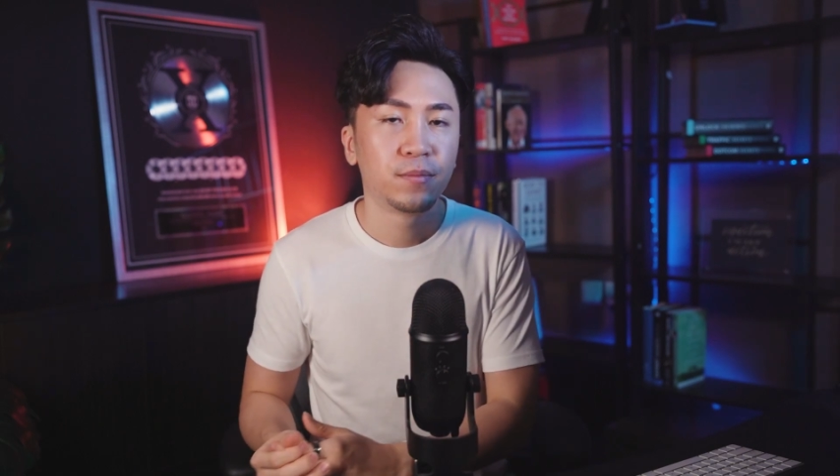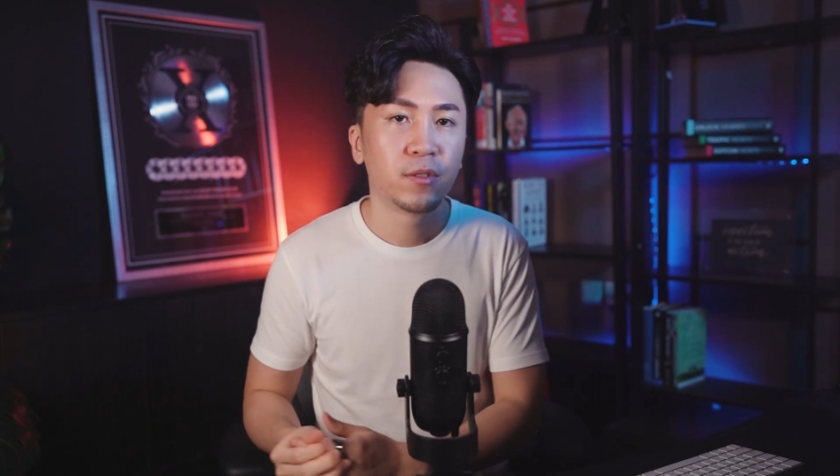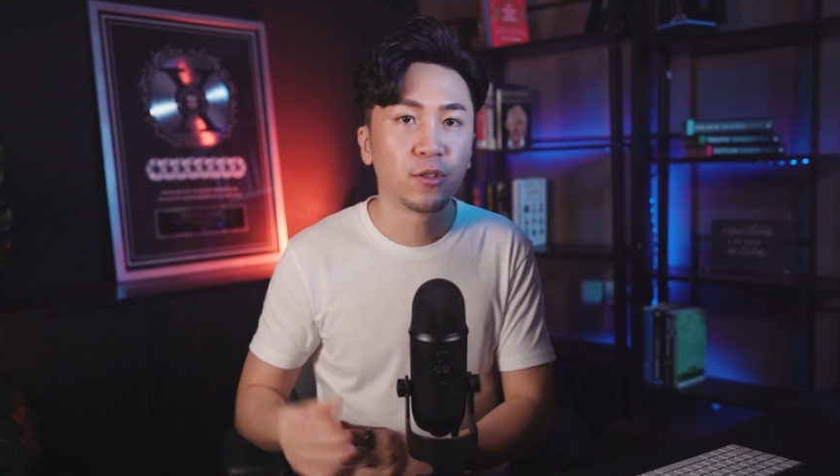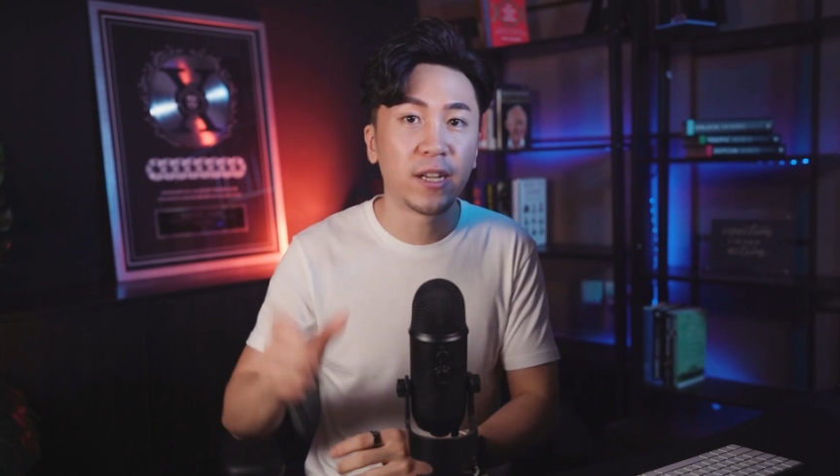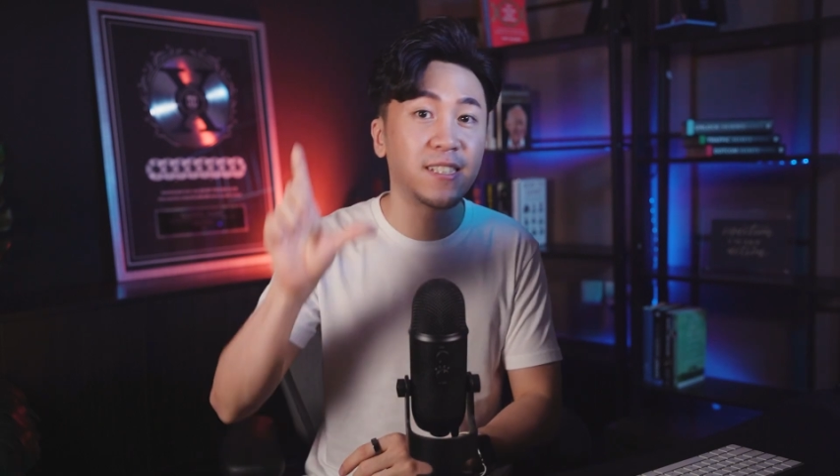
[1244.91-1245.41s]

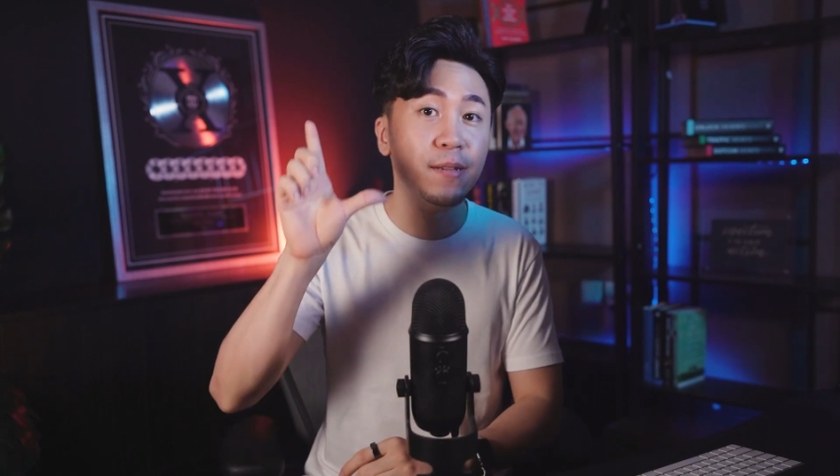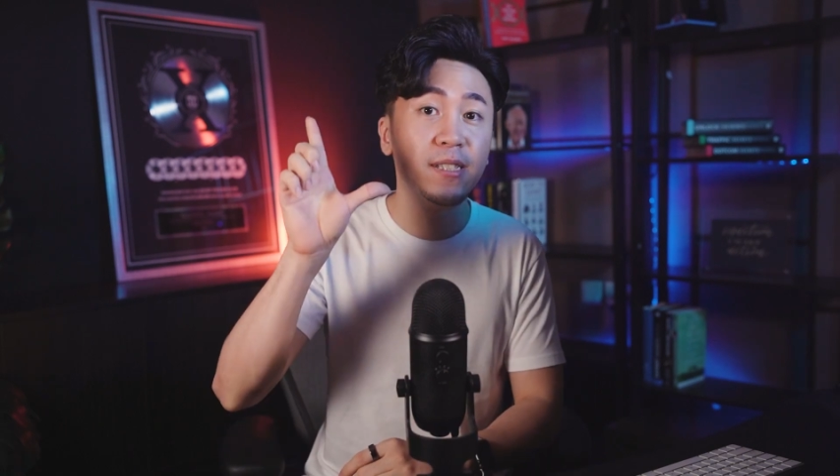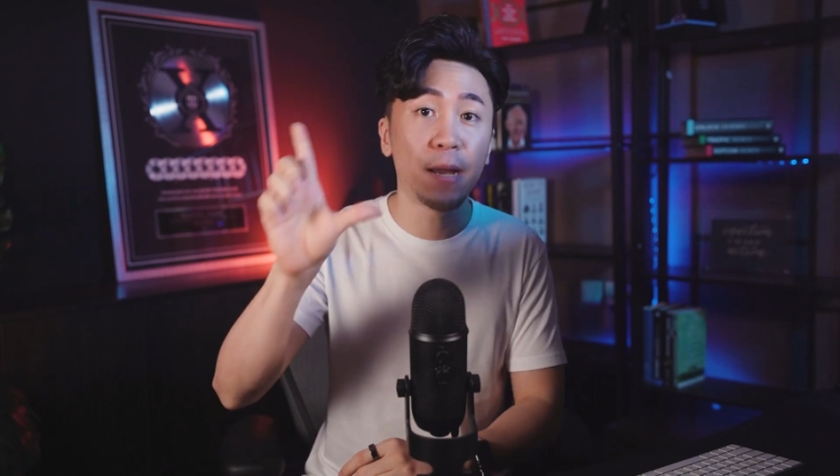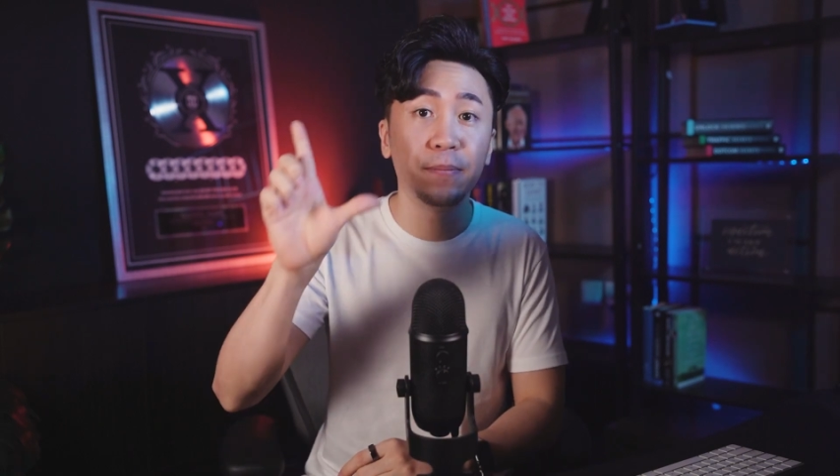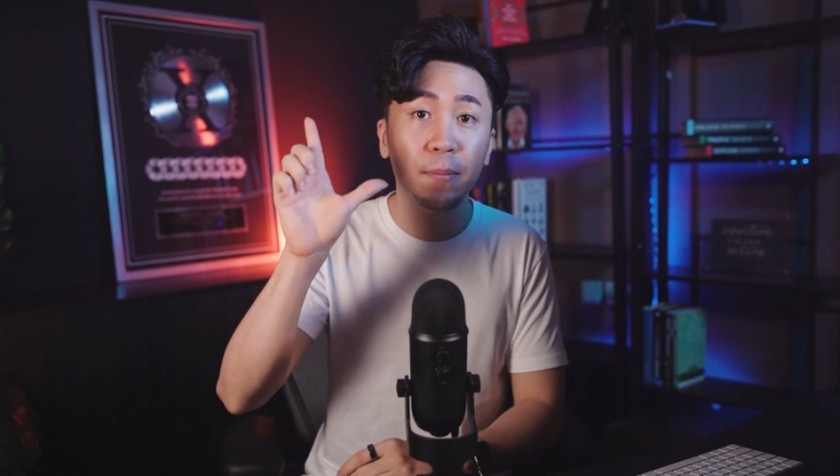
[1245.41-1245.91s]
So that's
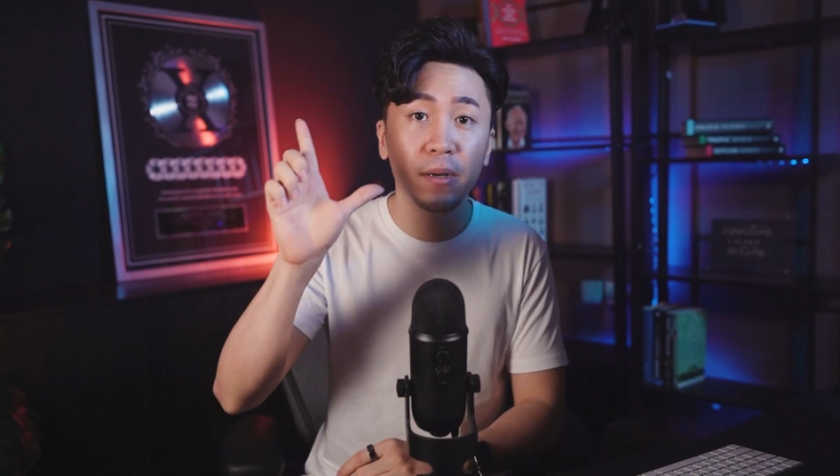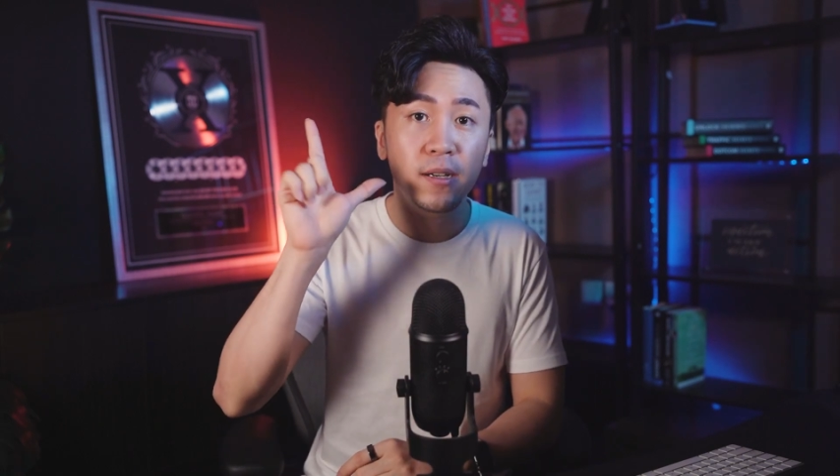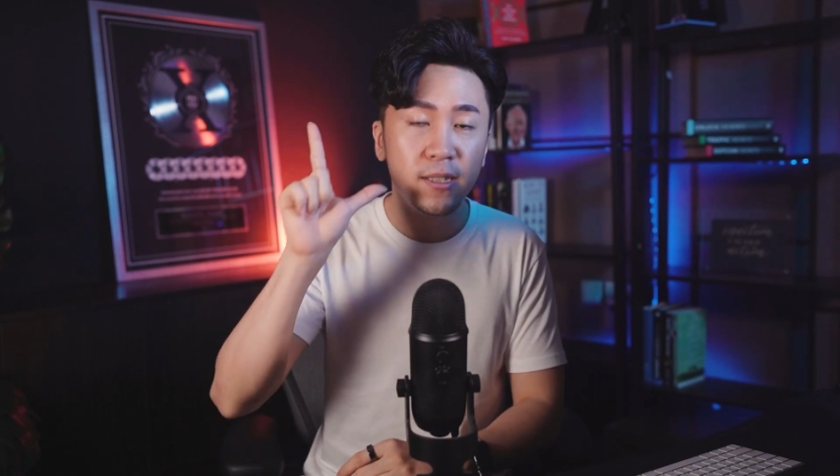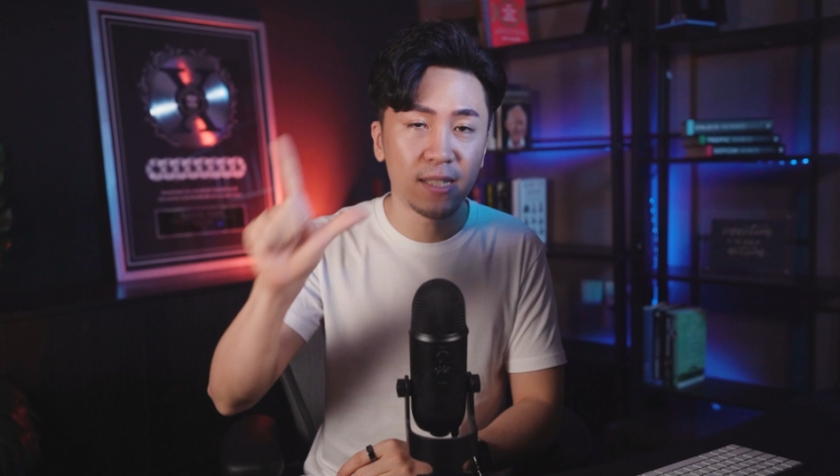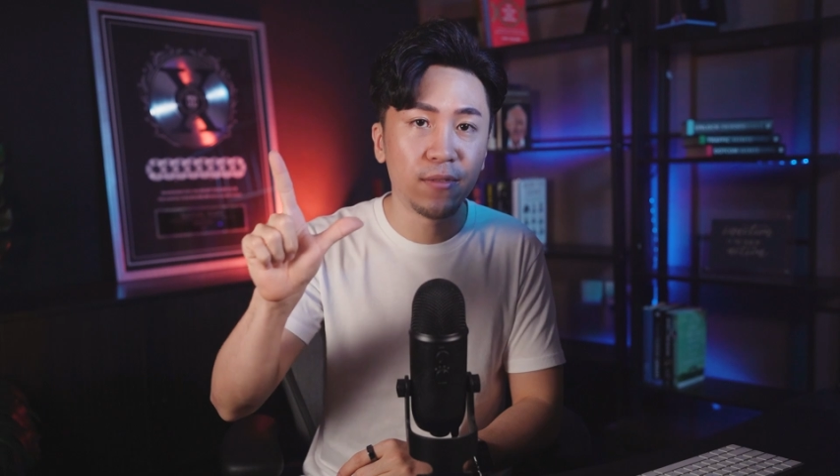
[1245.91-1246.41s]
step number
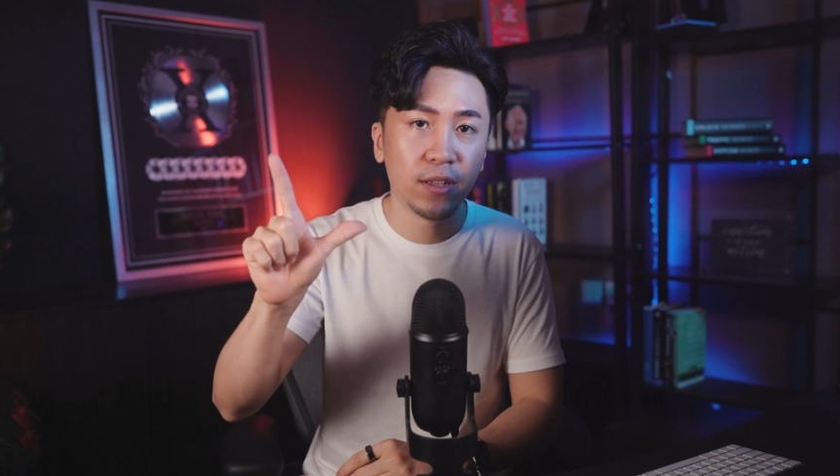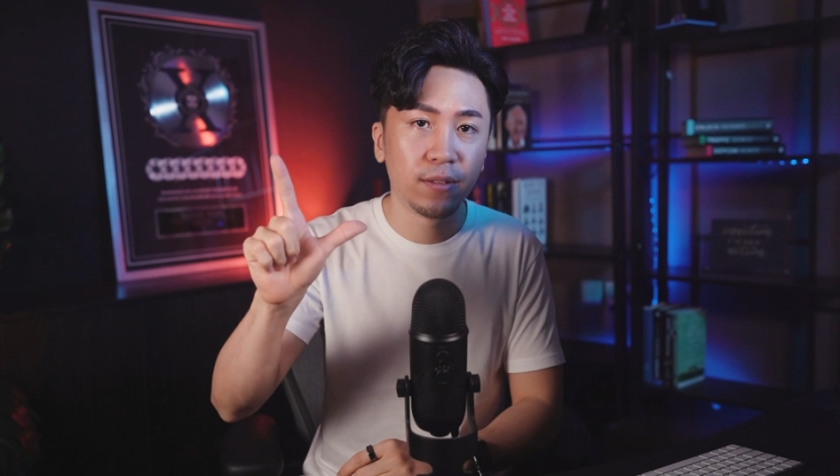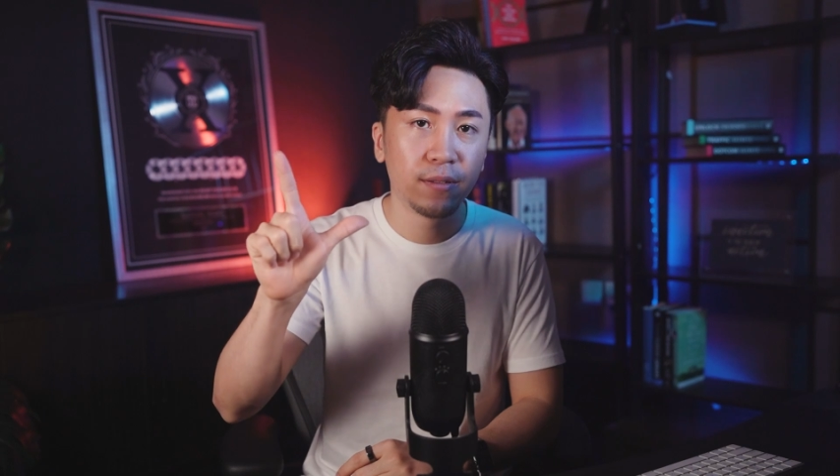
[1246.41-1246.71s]
7.